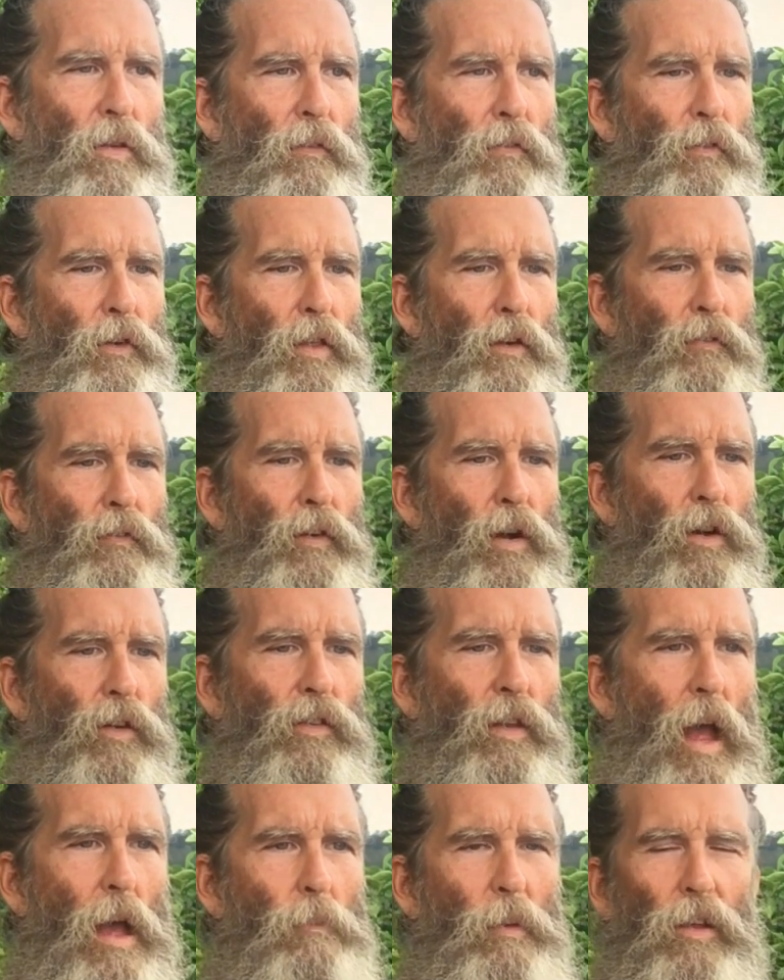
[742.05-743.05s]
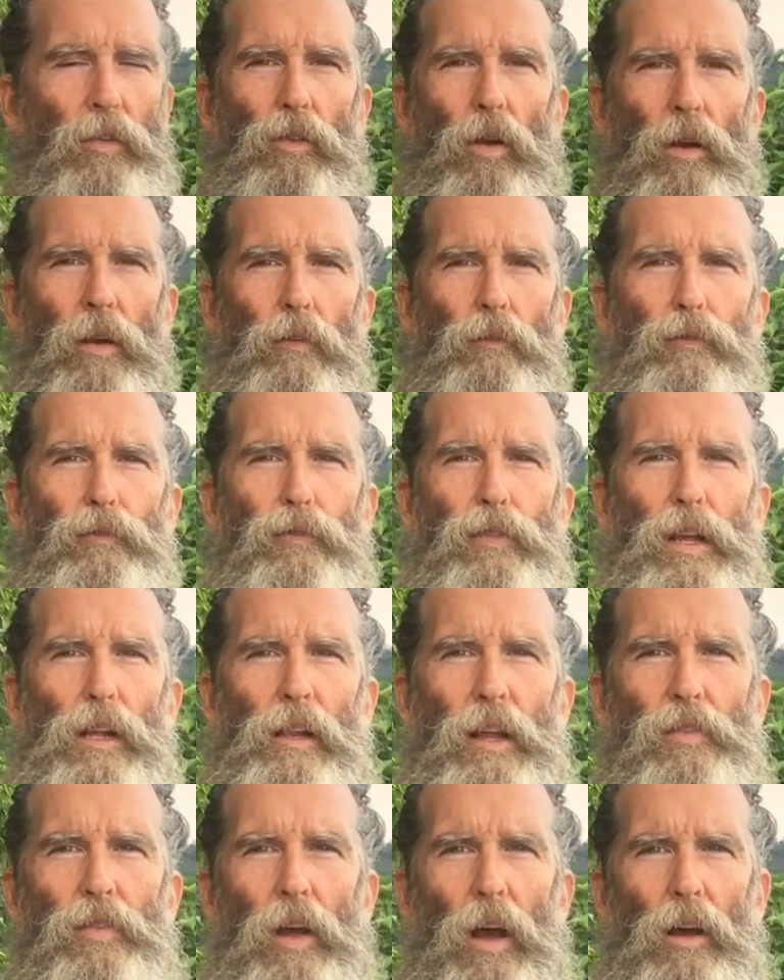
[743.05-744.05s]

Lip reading: for the first time I started feeling